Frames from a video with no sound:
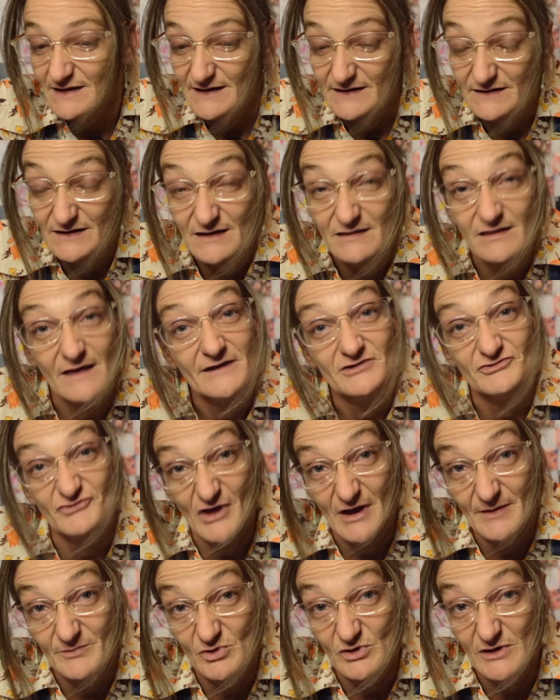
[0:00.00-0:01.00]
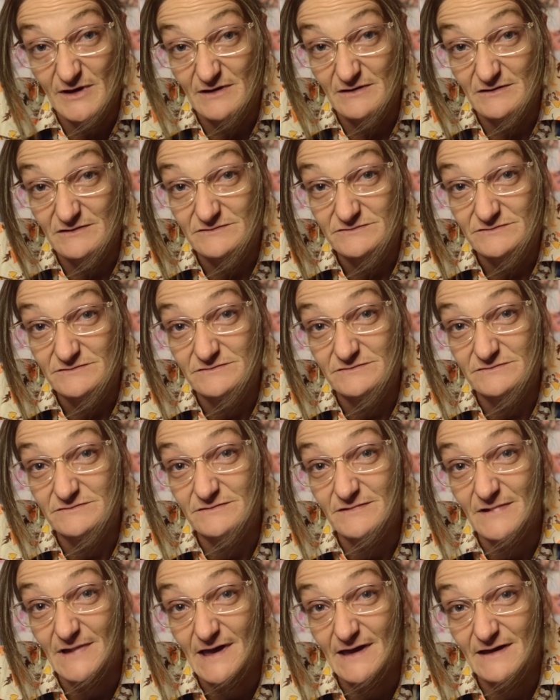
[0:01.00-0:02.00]
And I like Chapel Hill,
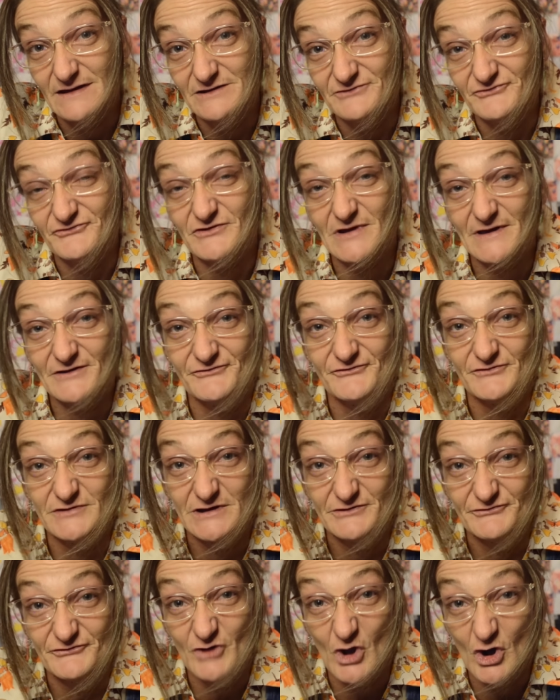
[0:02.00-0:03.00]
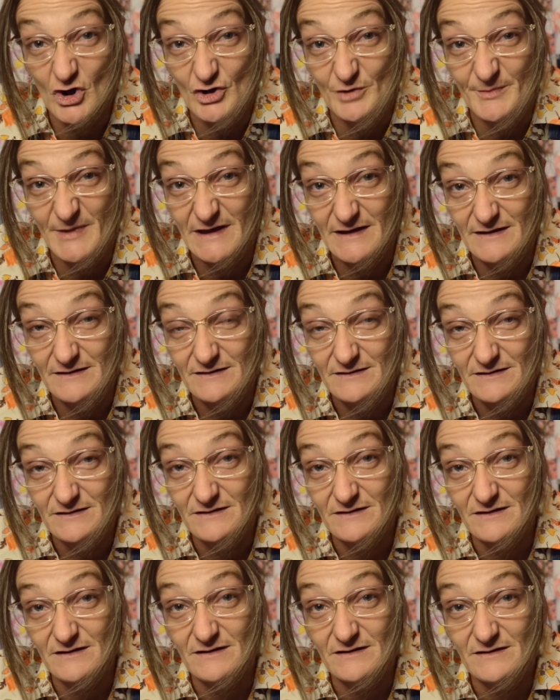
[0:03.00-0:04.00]
and it's nice and it's calming.
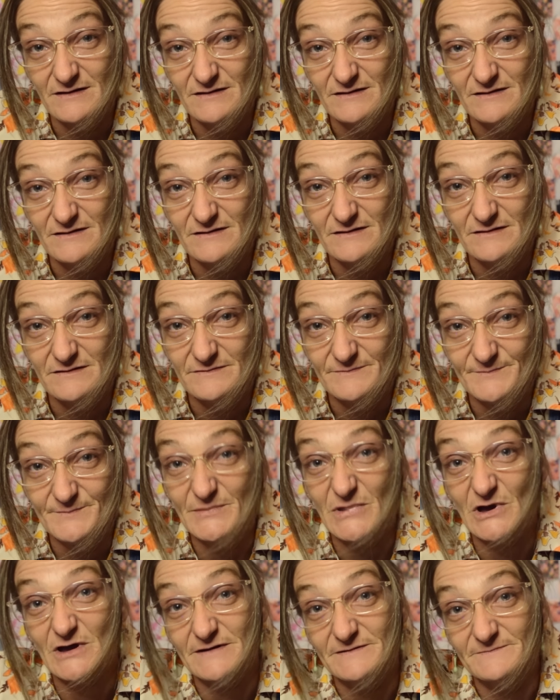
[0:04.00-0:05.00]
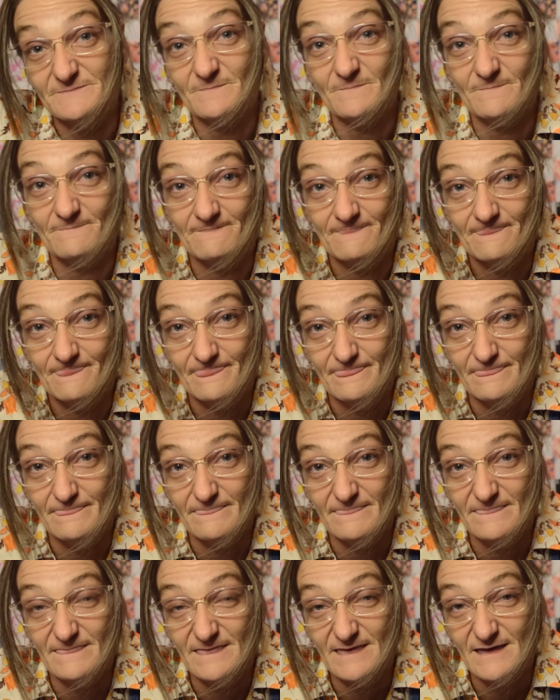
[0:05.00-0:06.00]
But
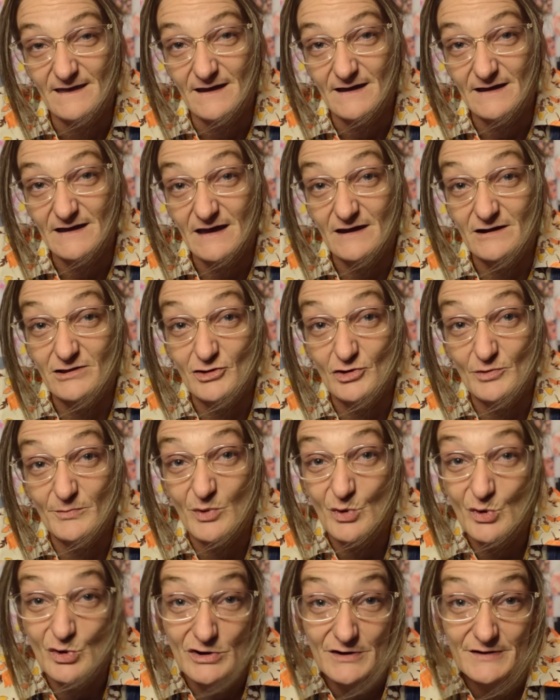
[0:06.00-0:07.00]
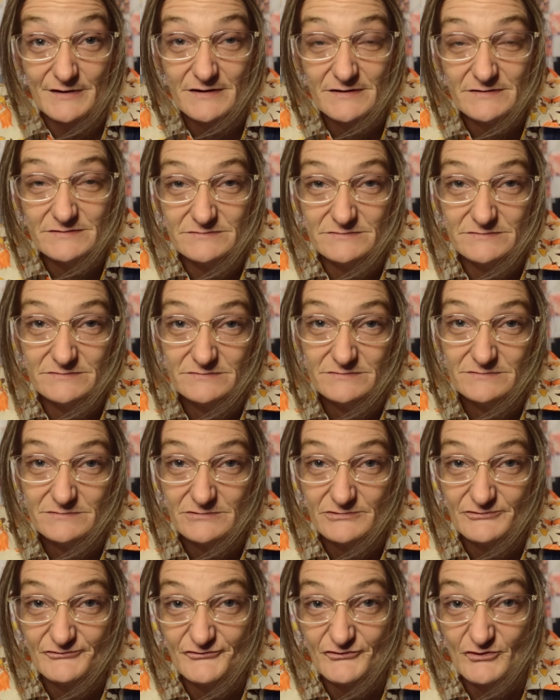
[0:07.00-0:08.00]
I got a little bored,
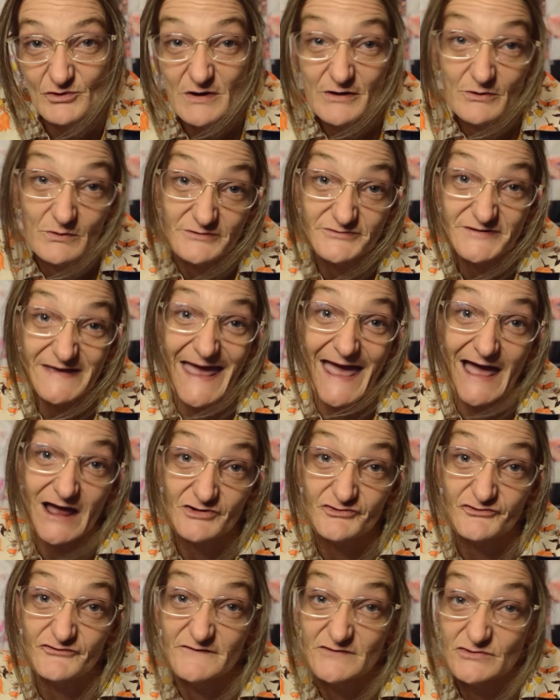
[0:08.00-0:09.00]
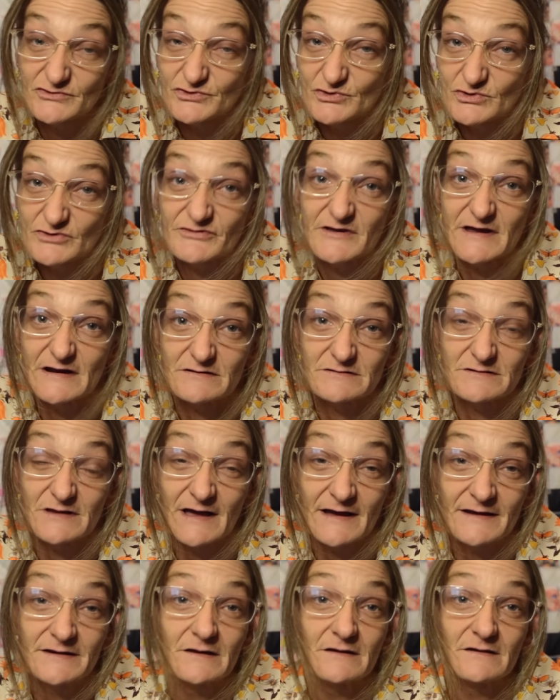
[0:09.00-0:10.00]
so I went to Asheville, North
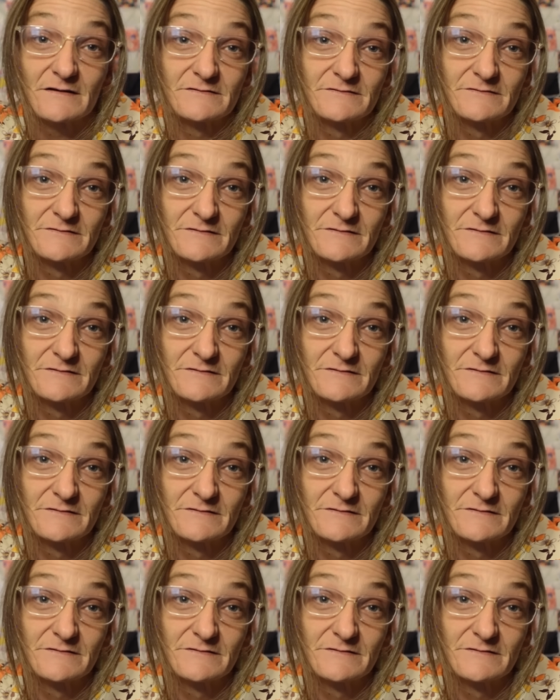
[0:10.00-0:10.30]
Carolina.